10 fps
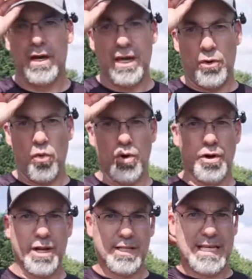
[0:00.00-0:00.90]
in
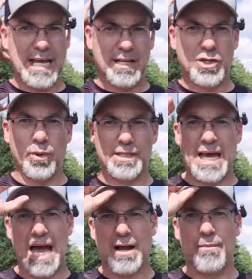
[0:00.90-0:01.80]
order to
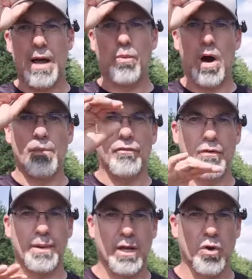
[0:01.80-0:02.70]
attack my wobble
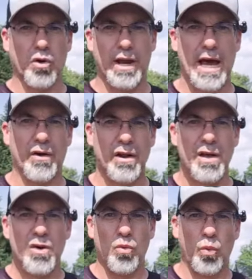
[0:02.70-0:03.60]
from here on out,
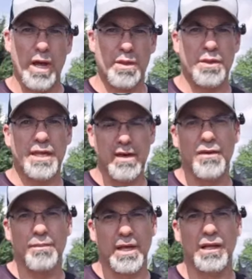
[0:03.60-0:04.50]
with
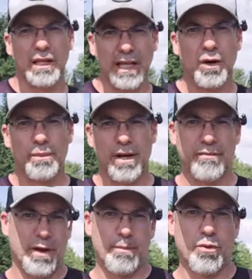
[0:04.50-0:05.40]
giving me a little bit of
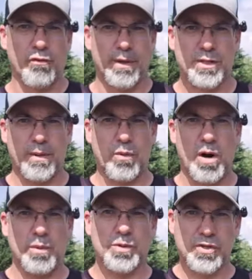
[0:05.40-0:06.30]
an improvement to my
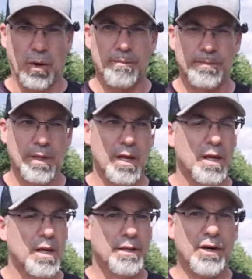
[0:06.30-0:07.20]
wobble. So
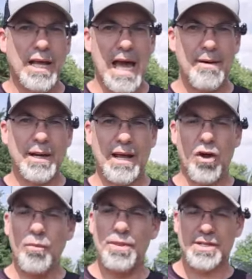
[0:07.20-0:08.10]
there you have it. I
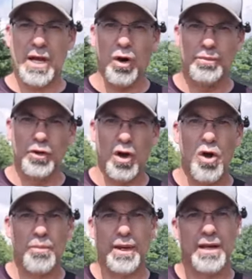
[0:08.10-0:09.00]
hope this helped you. I
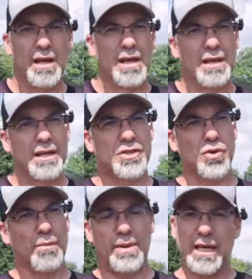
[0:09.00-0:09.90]
hope it
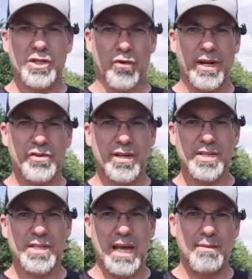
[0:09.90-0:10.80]
sort of piqued your
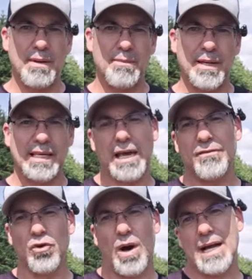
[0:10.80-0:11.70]
interest and maybe
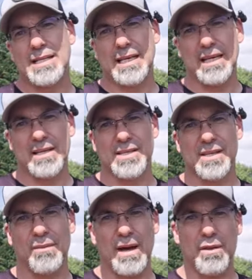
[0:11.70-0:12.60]
gave you ideas
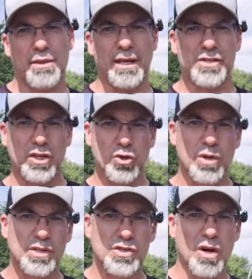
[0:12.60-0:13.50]
about things that you
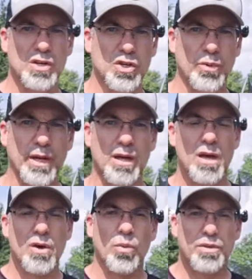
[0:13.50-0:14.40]
can start doing
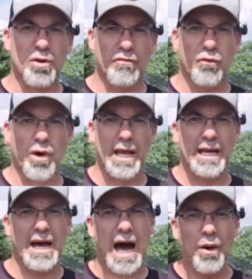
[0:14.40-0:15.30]
with your
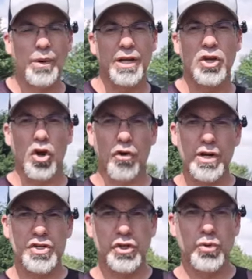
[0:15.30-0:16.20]
forehand. I would
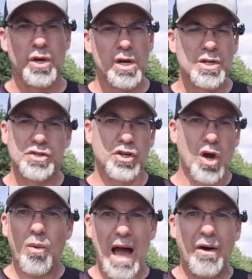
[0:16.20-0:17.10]
encourage you to
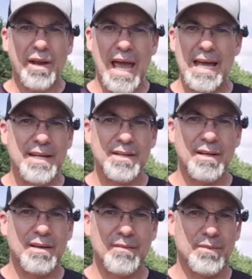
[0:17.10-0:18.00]
go out and
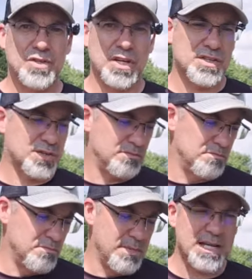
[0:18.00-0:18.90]
just
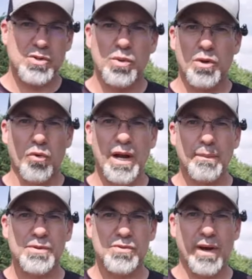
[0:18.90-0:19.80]
mess with
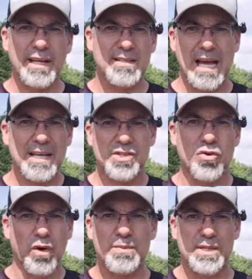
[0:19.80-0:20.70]
grips, right? Test
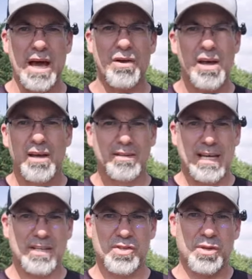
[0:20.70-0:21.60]
grips out.
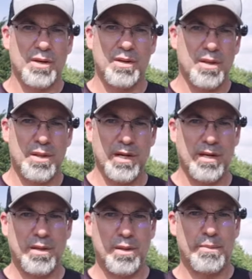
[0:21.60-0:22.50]
Test
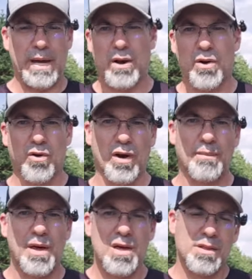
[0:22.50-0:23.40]
the power
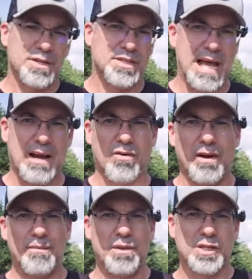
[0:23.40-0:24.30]
grip, the stack
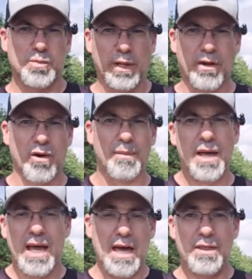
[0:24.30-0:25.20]
grip, the split grip,
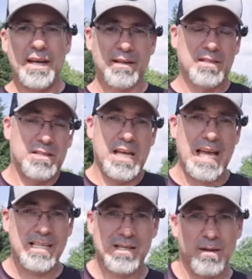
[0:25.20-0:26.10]
and then
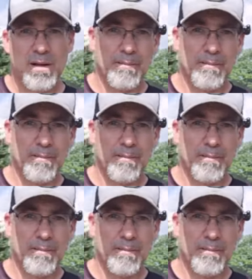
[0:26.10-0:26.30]
test